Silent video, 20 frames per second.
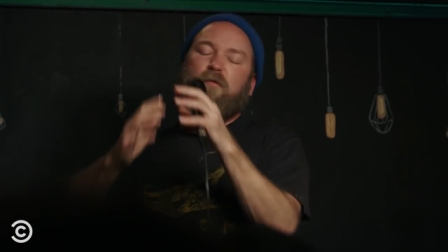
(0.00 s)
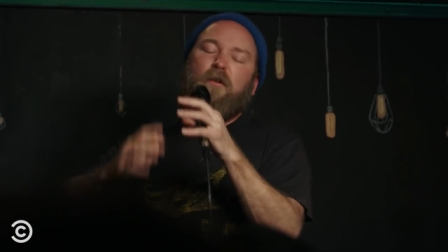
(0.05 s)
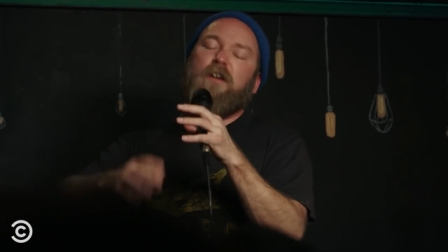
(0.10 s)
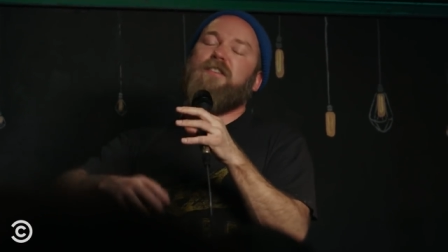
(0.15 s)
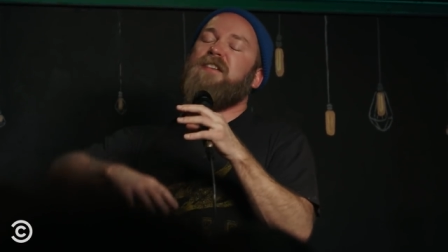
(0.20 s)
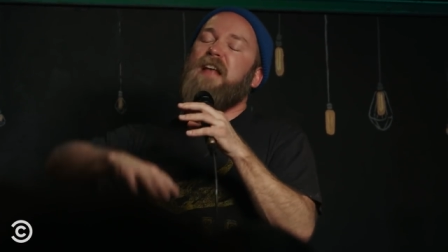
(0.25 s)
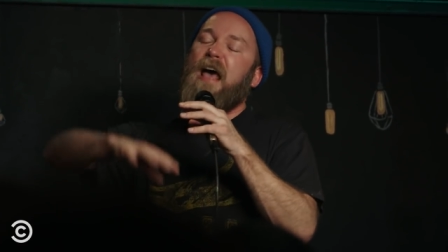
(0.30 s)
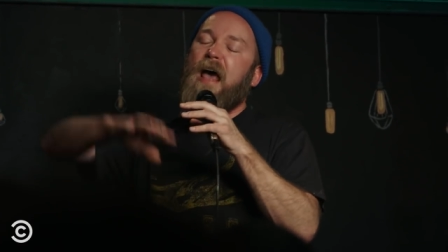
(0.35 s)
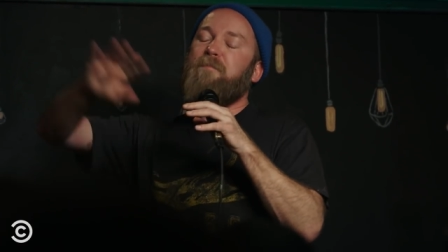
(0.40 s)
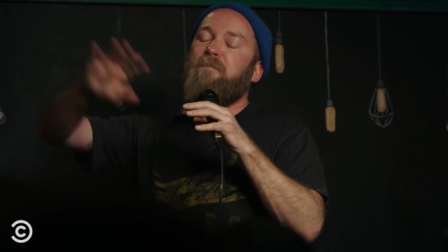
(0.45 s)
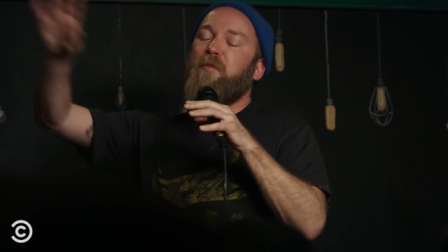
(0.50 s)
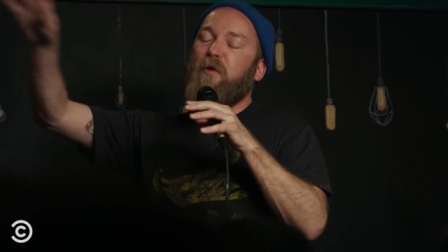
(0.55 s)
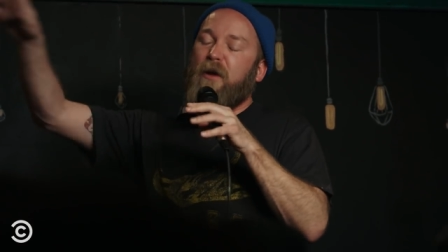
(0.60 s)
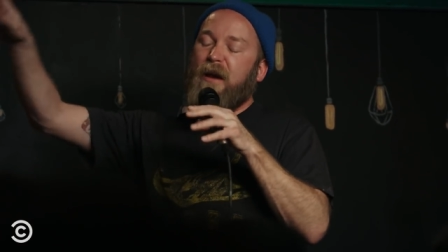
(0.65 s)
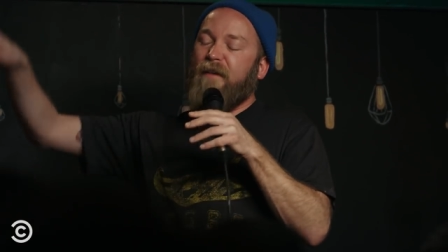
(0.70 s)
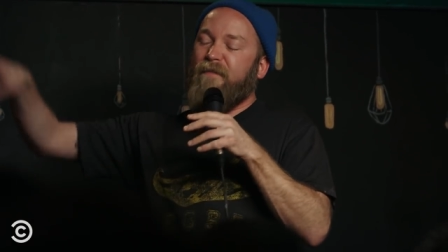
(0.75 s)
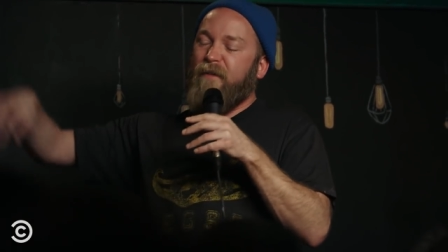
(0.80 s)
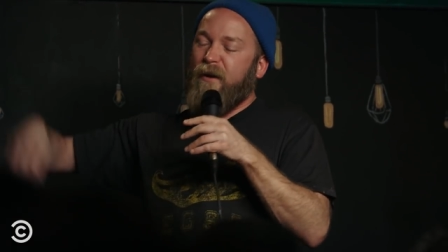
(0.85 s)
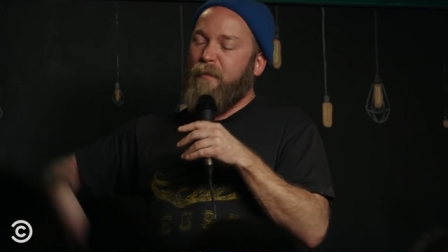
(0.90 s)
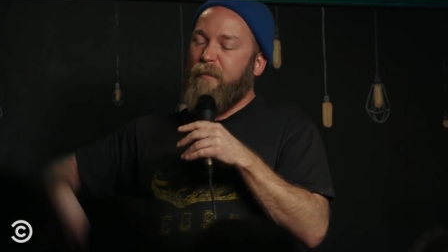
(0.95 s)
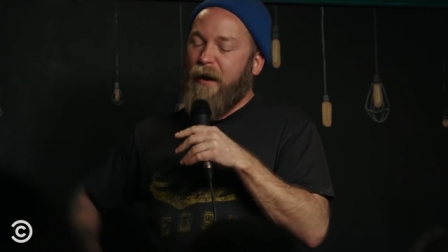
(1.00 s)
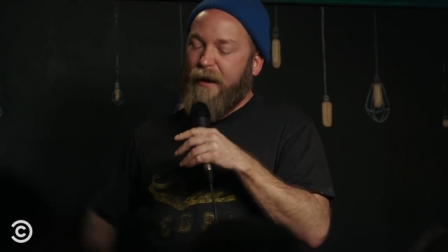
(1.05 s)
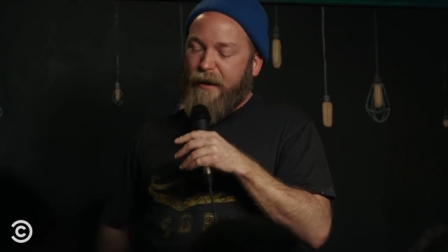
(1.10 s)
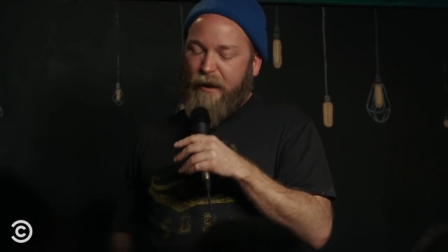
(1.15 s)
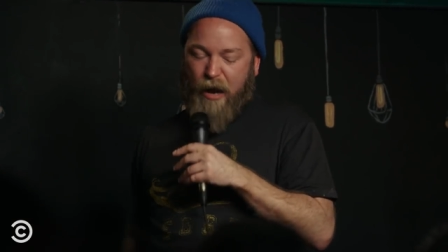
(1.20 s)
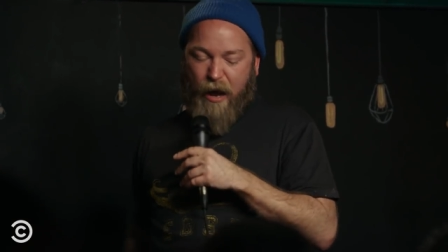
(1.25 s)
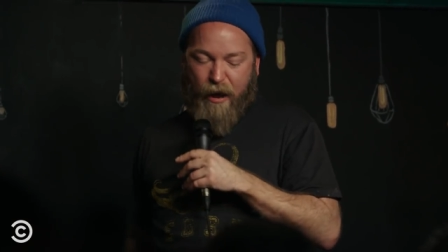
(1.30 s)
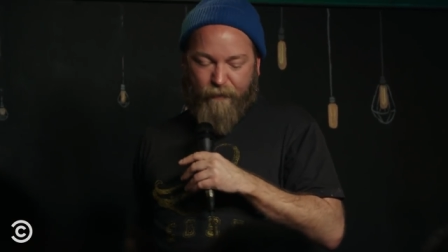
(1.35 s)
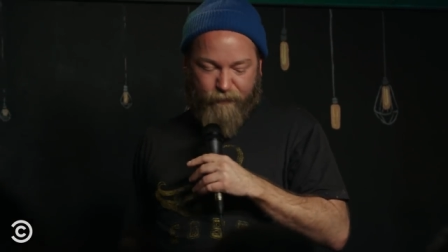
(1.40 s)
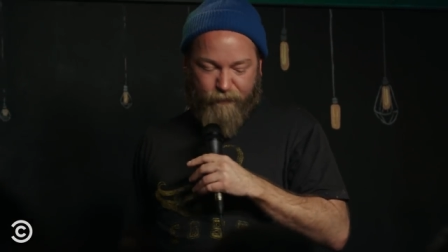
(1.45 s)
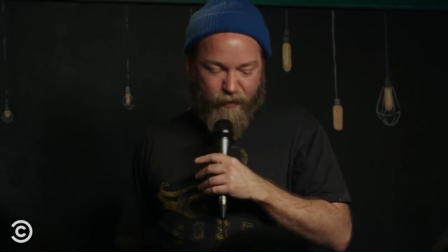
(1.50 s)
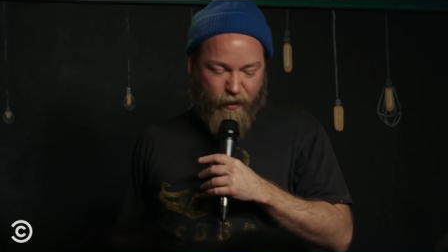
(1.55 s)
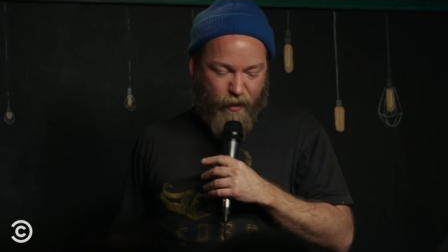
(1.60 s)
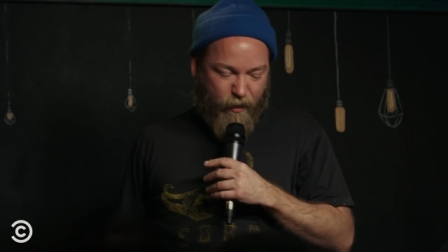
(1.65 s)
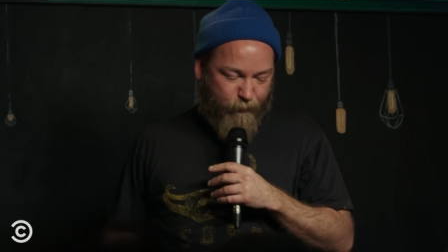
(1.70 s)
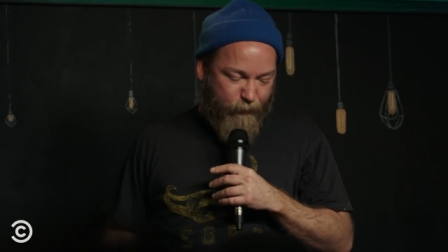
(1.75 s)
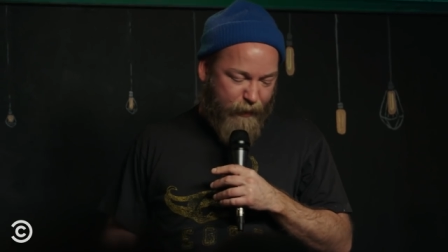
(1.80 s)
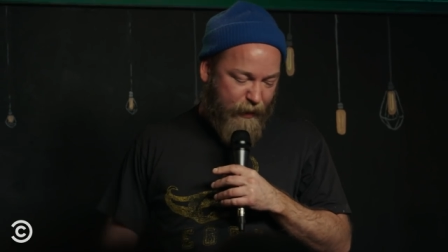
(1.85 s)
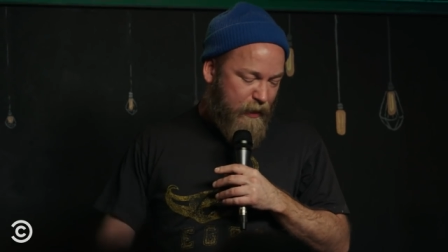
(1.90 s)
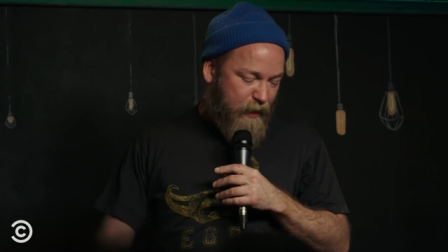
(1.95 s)
which that put everybody off a little
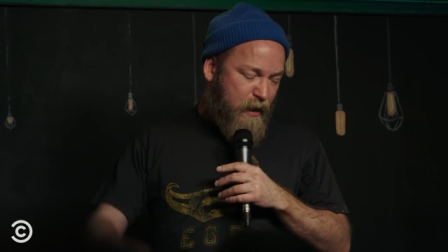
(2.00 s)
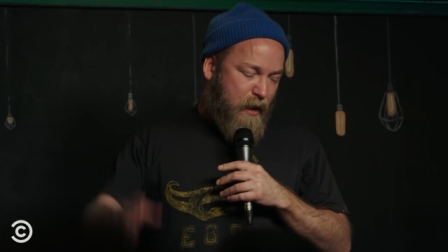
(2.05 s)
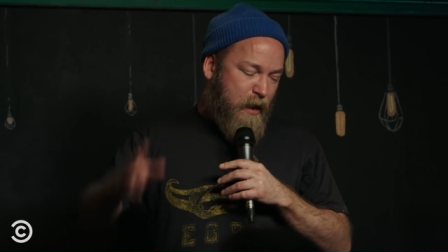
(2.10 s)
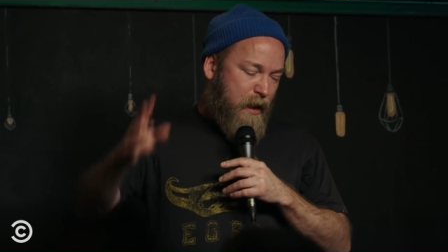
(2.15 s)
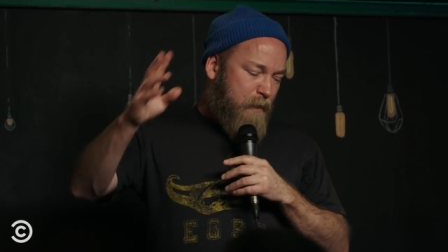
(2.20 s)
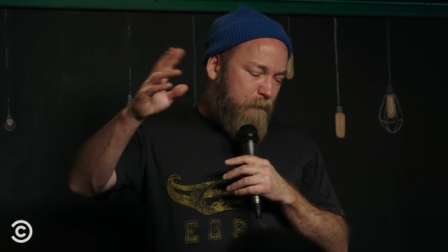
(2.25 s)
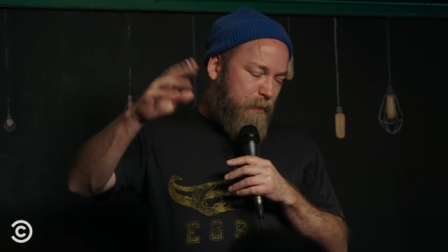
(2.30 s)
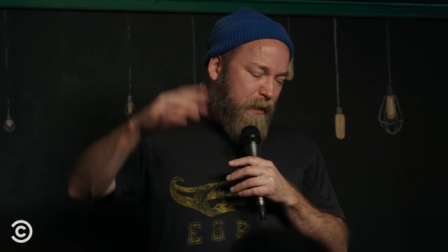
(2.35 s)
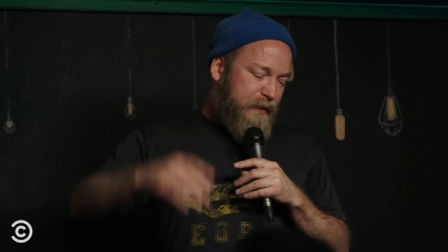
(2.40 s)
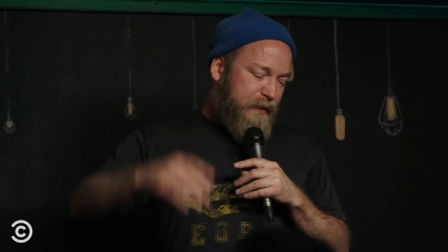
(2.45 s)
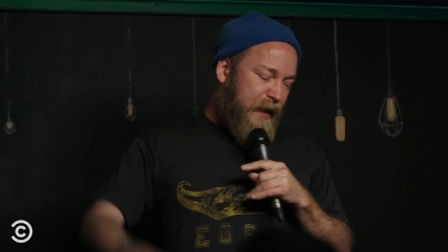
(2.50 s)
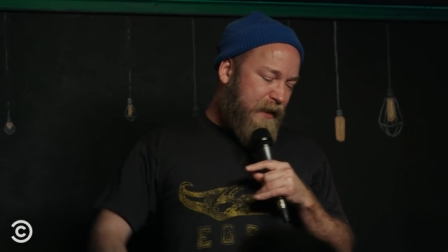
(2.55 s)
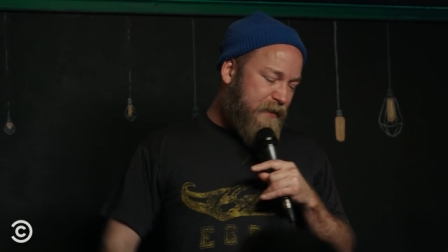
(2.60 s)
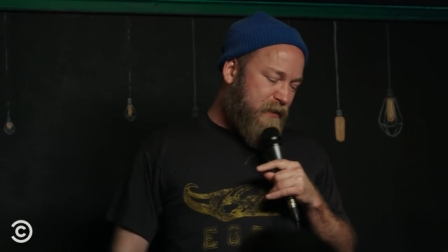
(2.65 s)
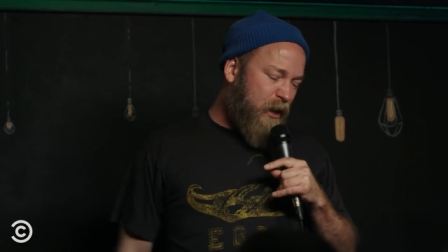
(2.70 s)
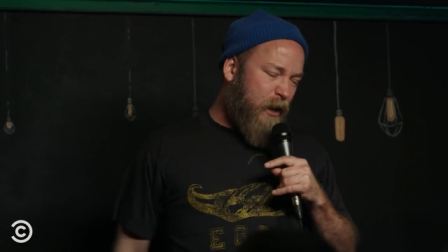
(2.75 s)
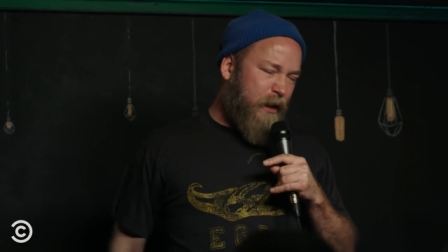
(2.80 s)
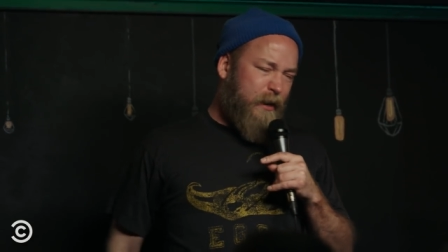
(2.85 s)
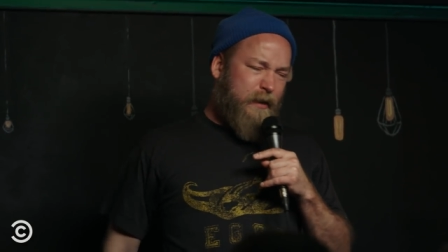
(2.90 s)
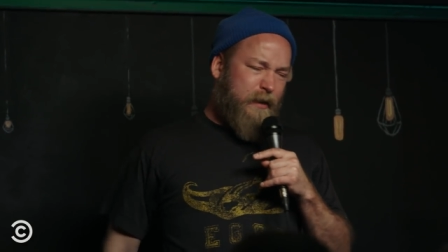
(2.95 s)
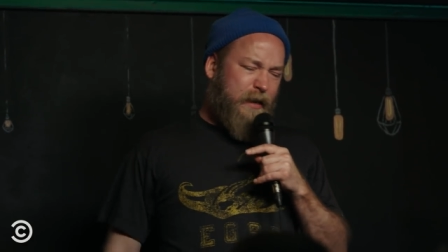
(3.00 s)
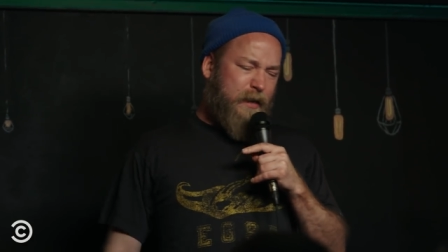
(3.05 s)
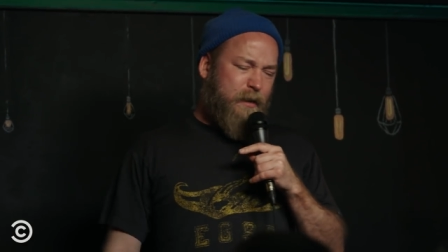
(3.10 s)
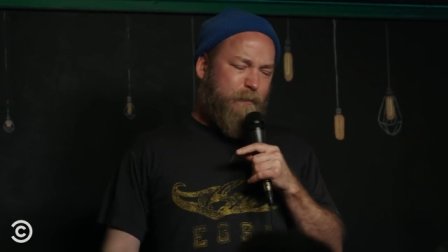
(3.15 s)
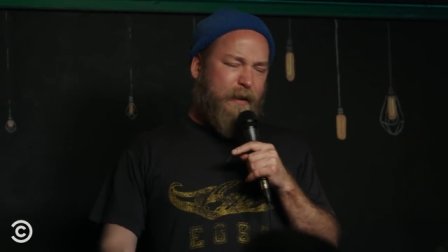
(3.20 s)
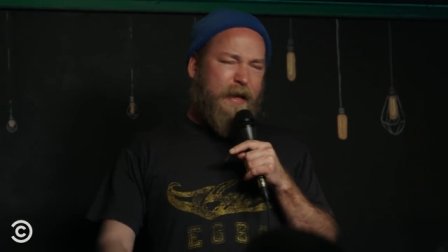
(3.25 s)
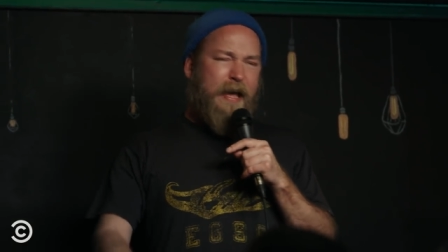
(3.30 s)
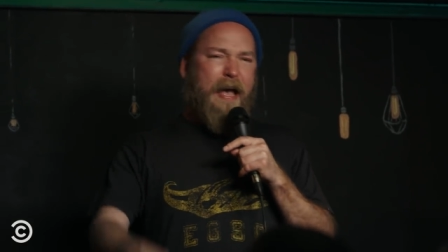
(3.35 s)
bit. But that's all you need to be